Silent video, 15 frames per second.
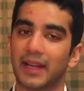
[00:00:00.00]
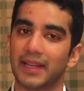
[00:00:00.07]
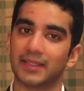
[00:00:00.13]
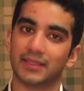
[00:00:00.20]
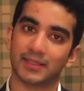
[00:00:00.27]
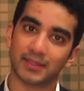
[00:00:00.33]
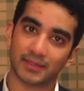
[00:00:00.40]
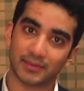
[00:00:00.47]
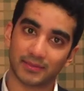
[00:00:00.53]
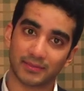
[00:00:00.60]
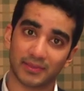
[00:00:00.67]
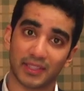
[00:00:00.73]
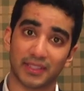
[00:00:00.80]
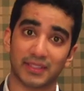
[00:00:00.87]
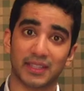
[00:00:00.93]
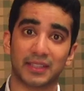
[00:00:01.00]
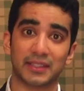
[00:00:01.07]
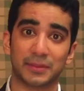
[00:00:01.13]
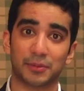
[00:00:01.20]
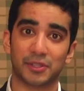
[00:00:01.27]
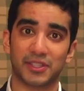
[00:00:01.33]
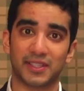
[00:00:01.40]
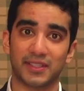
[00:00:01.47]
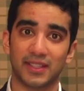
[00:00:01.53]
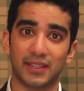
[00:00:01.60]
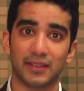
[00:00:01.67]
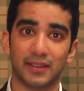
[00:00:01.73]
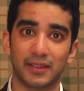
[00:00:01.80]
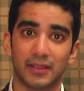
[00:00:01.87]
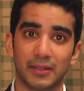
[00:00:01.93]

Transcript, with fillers: as the consulting project did.